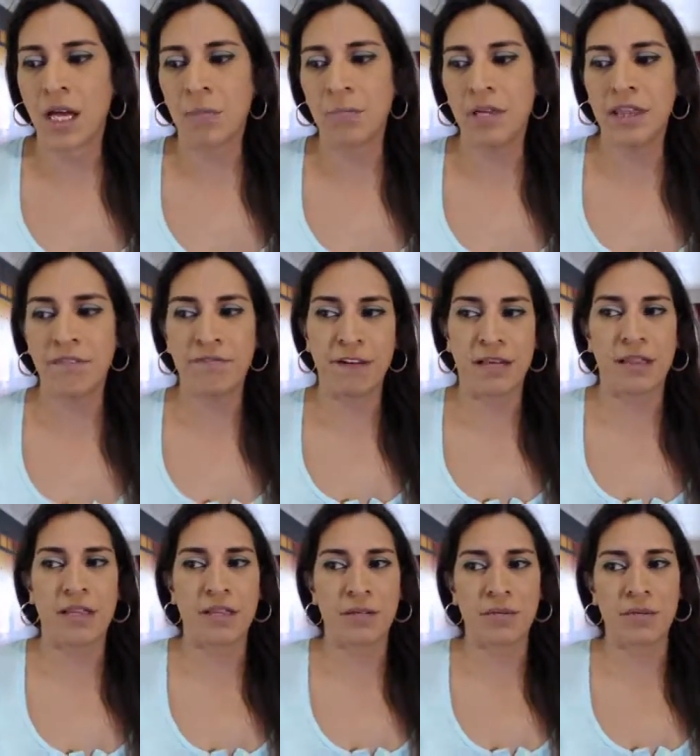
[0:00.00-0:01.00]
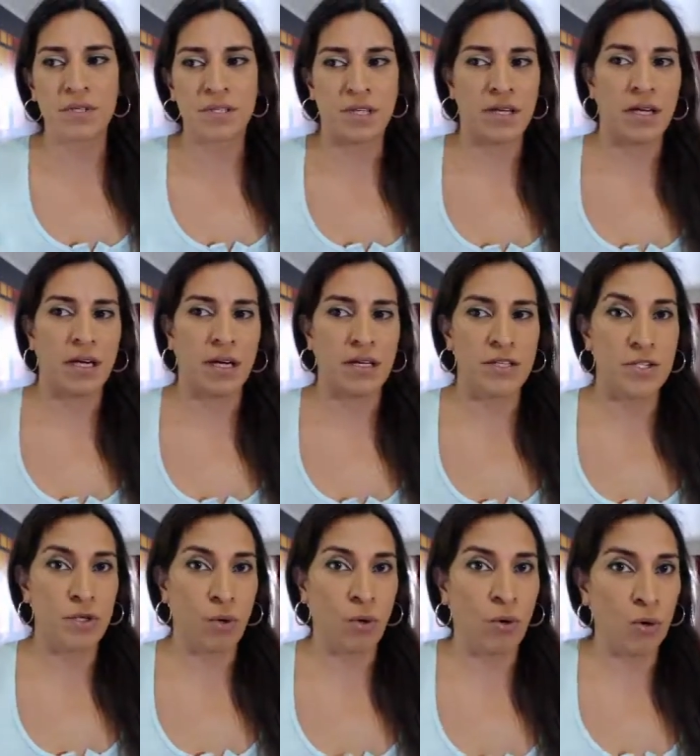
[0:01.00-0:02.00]
but the fact that there was a, a
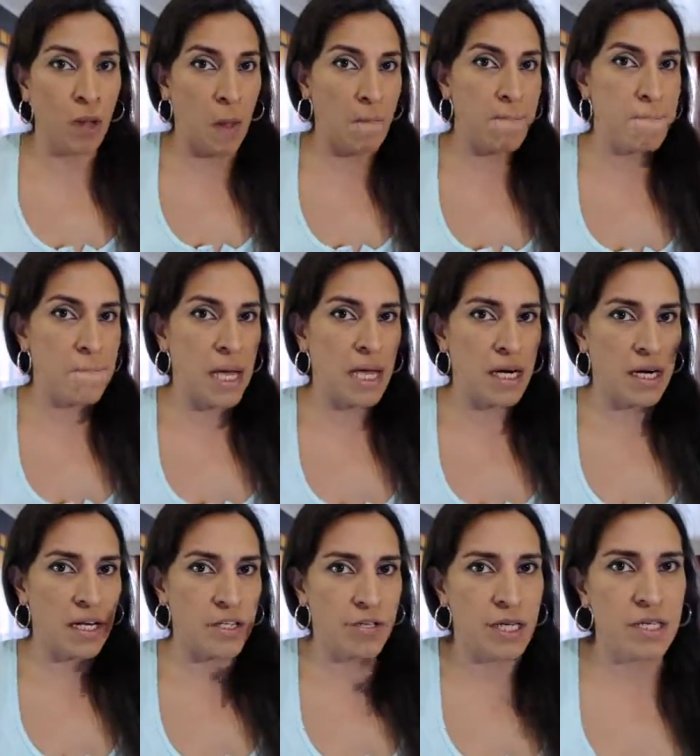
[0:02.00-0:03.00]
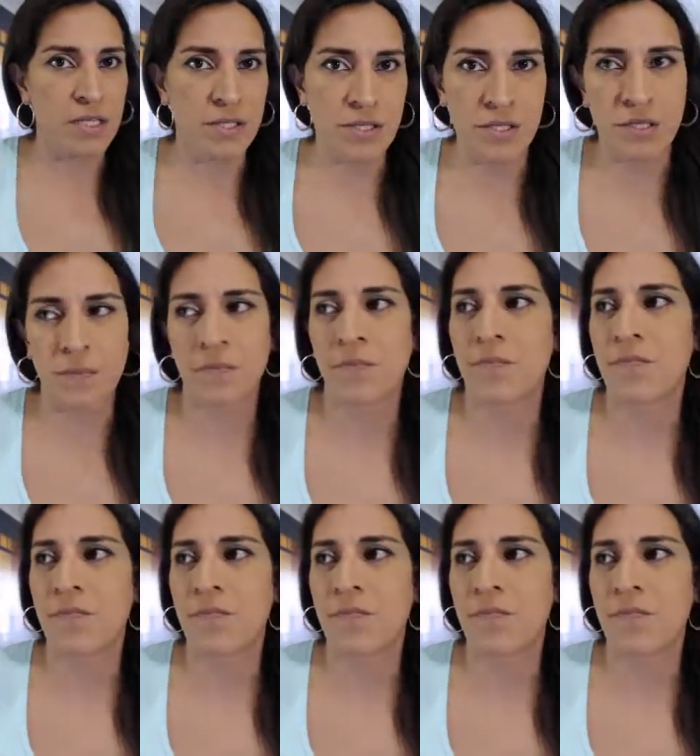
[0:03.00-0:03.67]
so-called man in a dress,